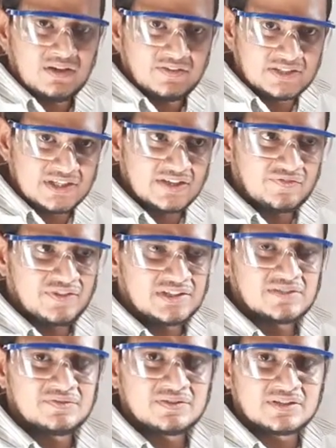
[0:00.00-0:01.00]

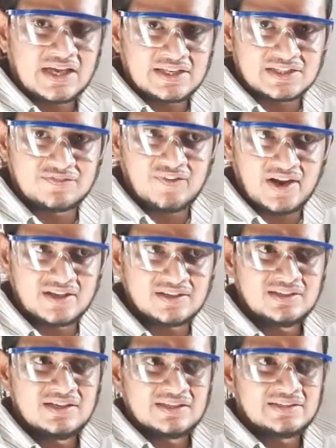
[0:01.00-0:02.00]
surface catching fire,